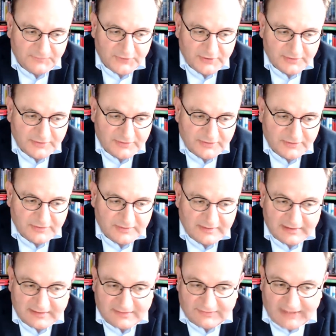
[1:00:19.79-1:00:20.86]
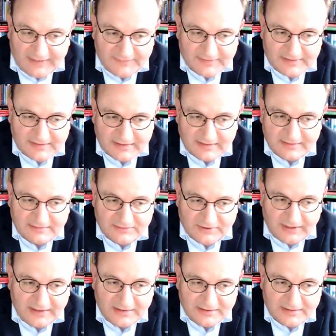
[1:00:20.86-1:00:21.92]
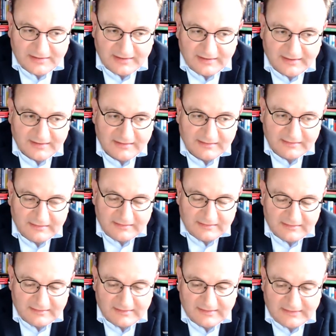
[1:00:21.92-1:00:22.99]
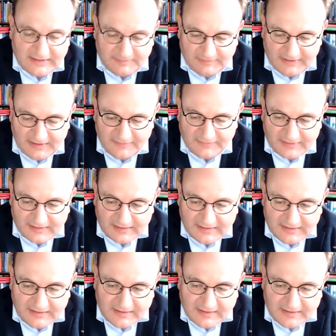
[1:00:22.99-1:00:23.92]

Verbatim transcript: to, to the drivers can change their uh, their behavior.